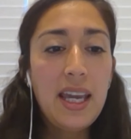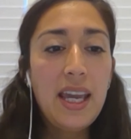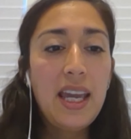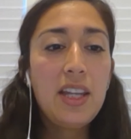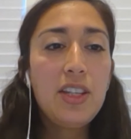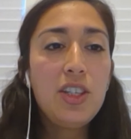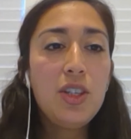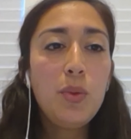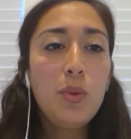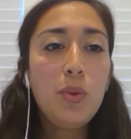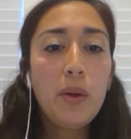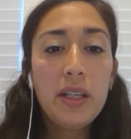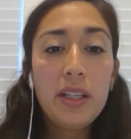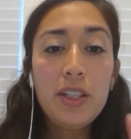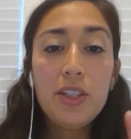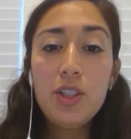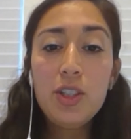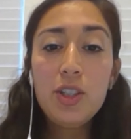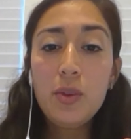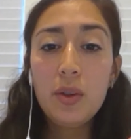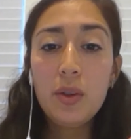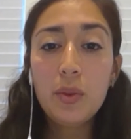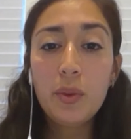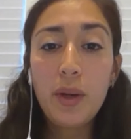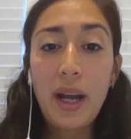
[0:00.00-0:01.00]
And you want to do
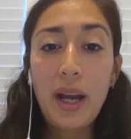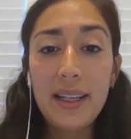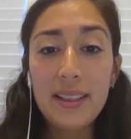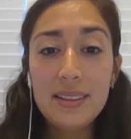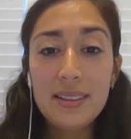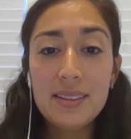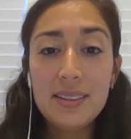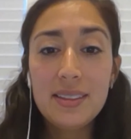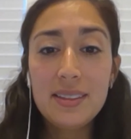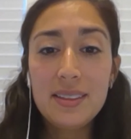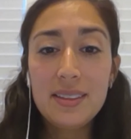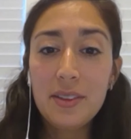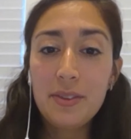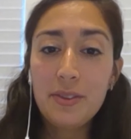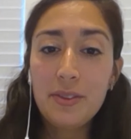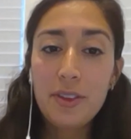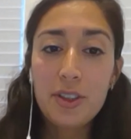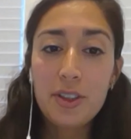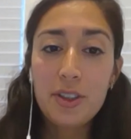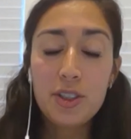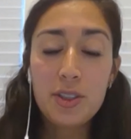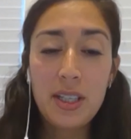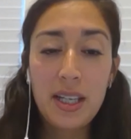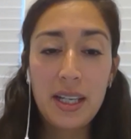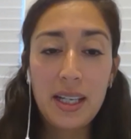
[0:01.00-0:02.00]
it right the
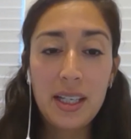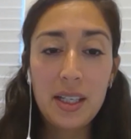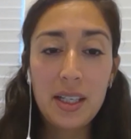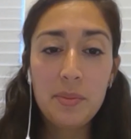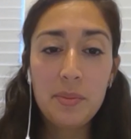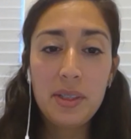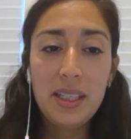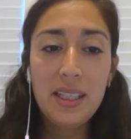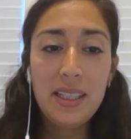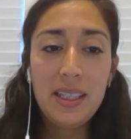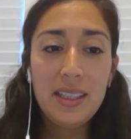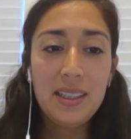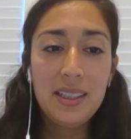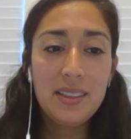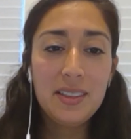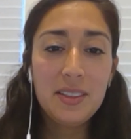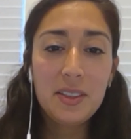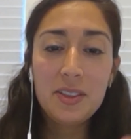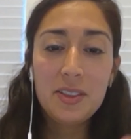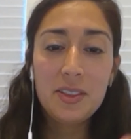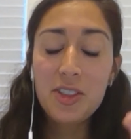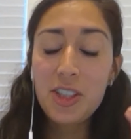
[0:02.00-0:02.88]
first time and